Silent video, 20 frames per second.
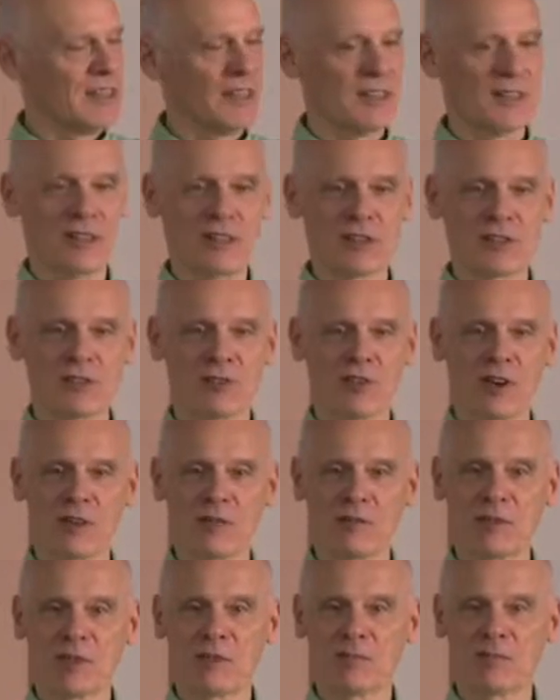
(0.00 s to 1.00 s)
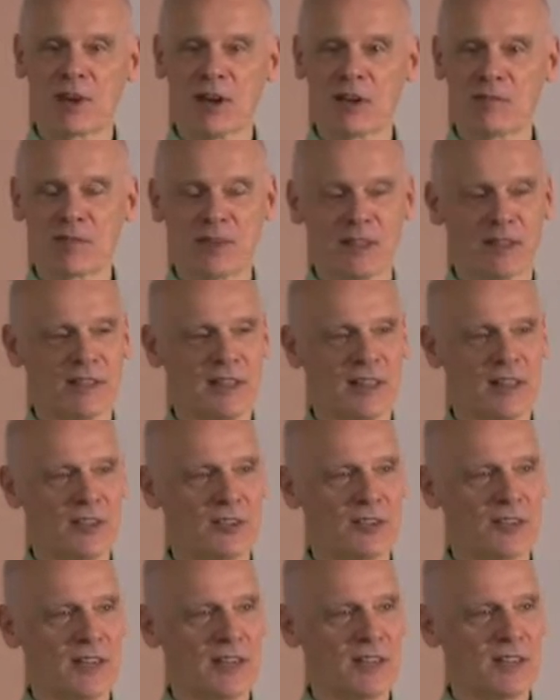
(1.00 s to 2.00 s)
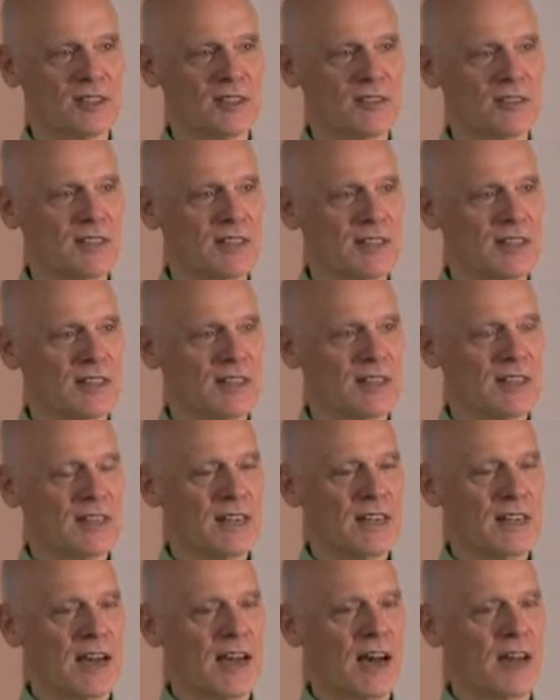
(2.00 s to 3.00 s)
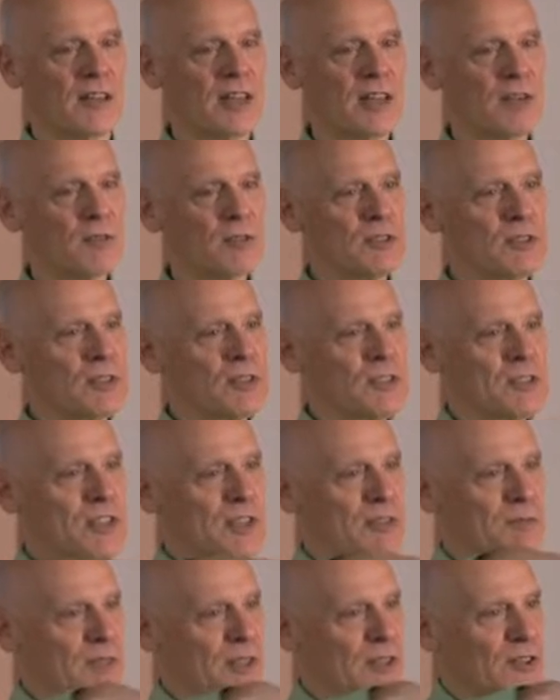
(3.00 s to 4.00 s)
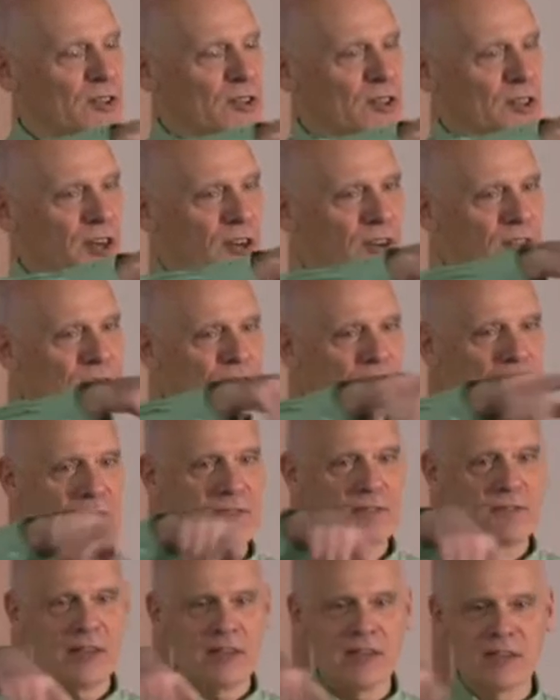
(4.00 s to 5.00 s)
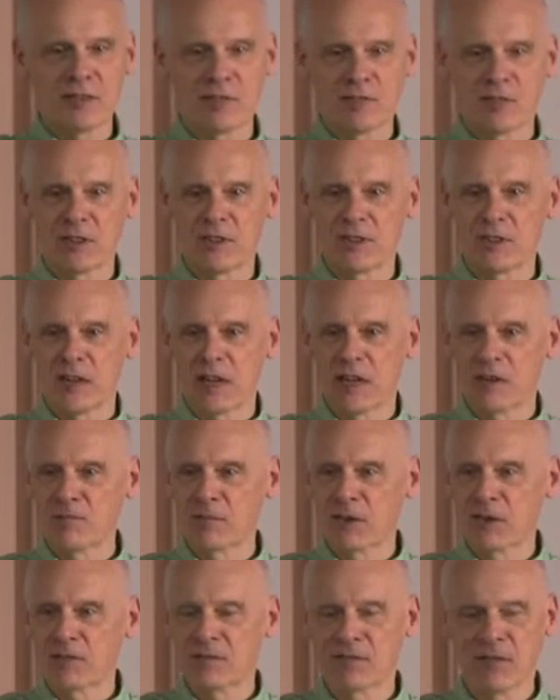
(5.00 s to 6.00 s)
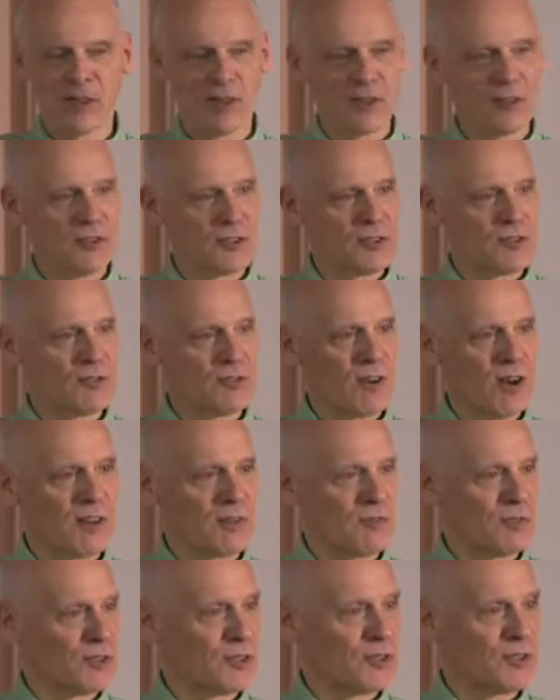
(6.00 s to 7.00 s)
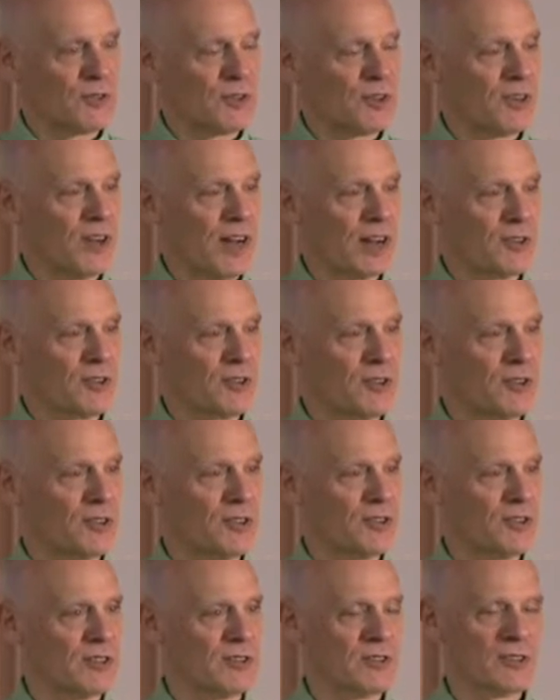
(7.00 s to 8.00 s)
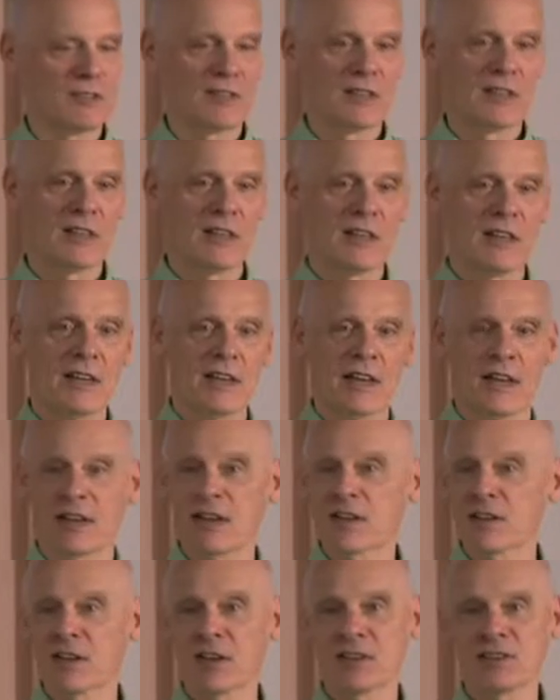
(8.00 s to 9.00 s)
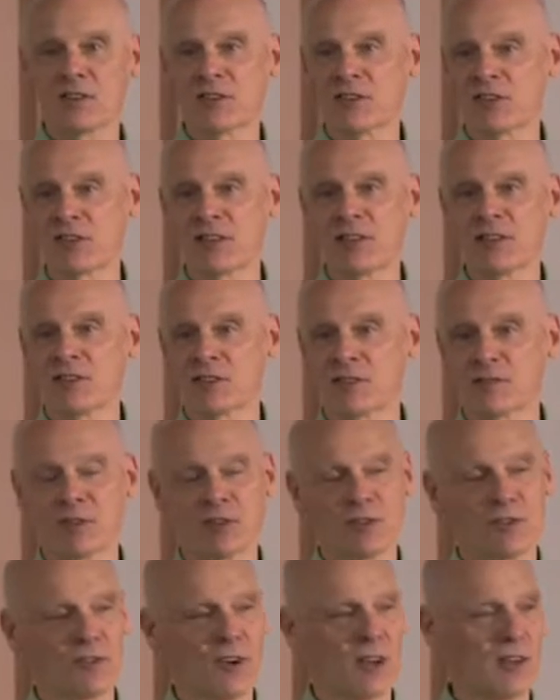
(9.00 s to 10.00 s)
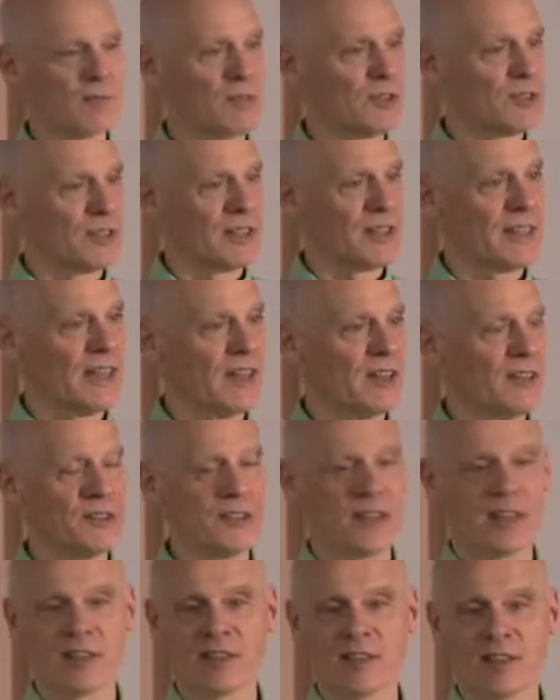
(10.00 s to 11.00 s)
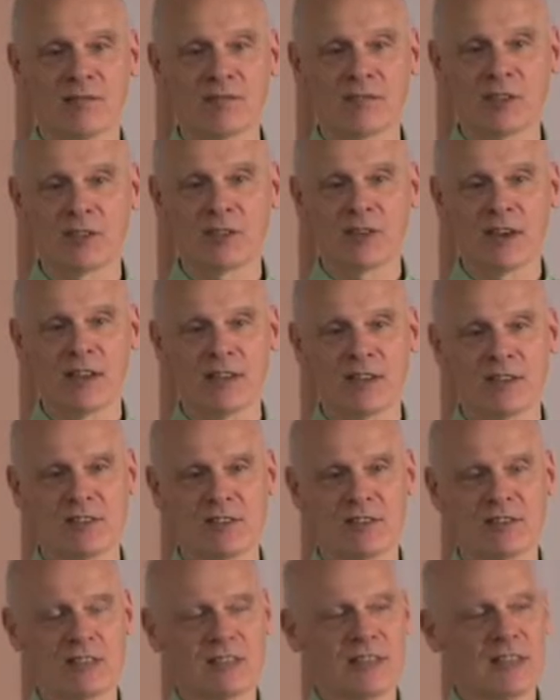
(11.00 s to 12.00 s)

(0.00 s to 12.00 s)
in the astronomy department at Caltech. They would see me sharing my faith with my fellow astronomers who are not Christians. And I got to see some astronomers at Caltech come to Christ.